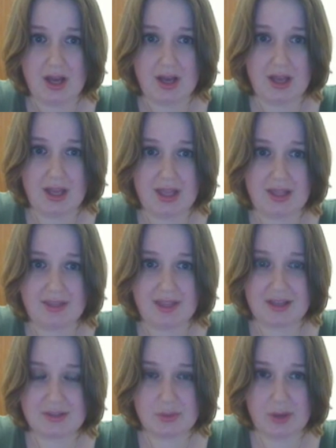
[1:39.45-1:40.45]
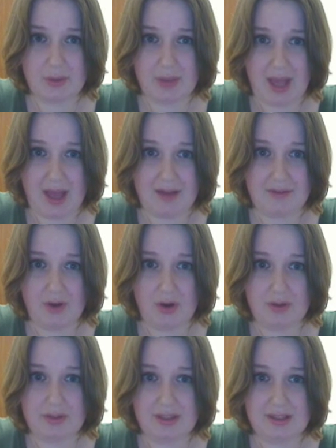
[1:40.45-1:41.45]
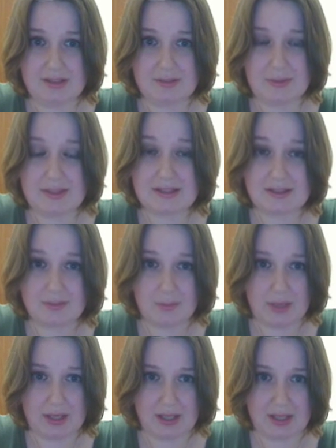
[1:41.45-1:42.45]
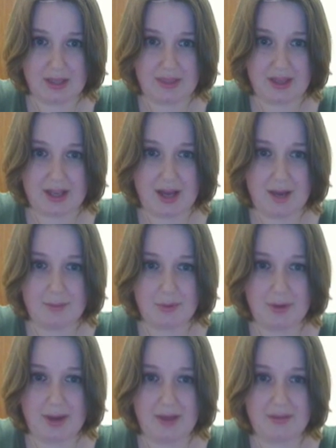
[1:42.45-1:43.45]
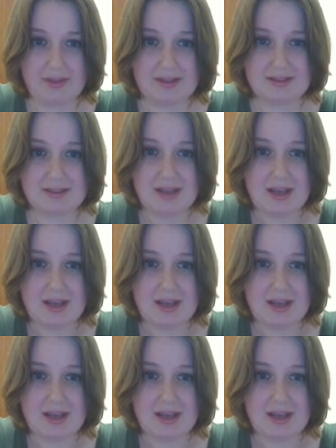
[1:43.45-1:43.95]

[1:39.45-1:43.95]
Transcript: And that's why we have all these pieces of media that come around this